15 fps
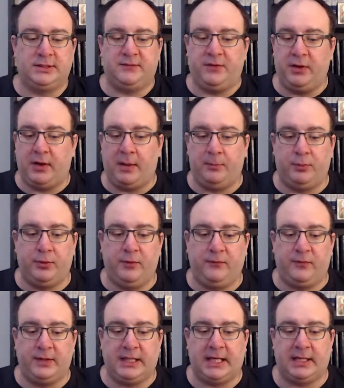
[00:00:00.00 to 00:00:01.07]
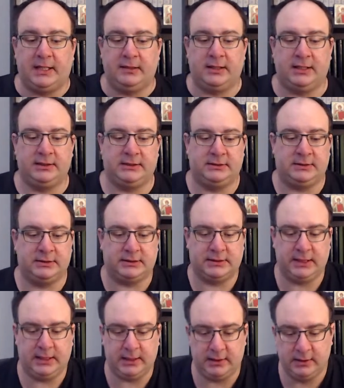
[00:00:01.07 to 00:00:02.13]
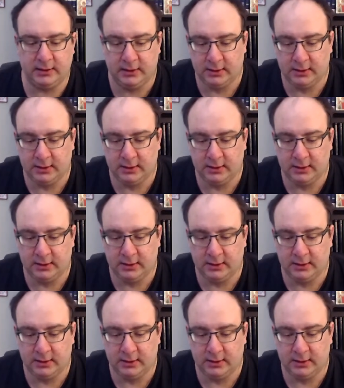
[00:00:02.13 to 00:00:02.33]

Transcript: If you have proof for that, I'd like to see it.